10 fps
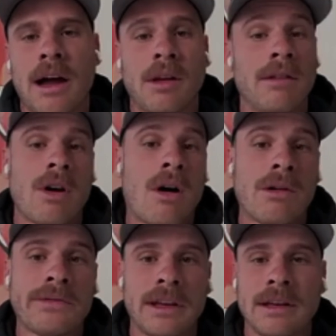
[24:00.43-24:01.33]
love
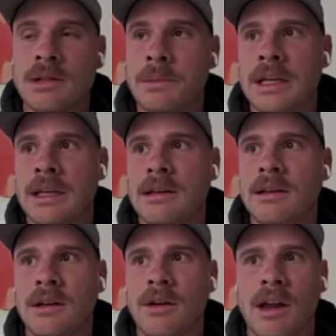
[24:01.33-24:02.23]
golf, and to me
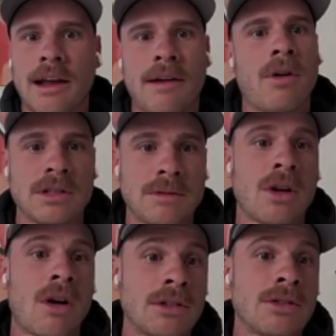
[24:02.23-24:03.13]
like I've always
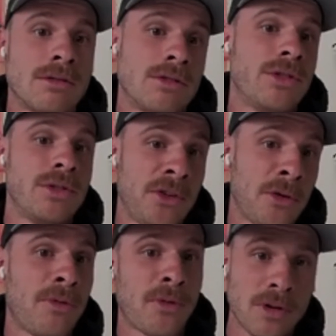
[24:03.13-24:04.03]
gone to
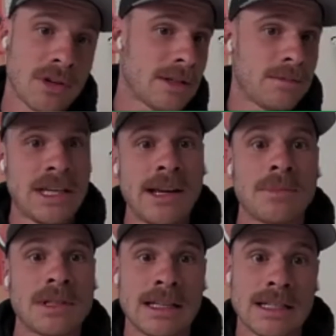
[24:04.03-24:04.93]
YouTube for some
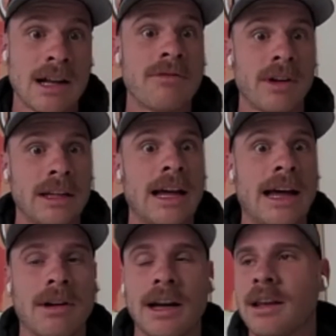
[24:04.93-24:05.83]
tips and stuff like
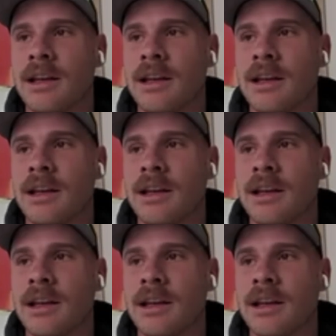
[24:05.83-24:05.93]
that, right?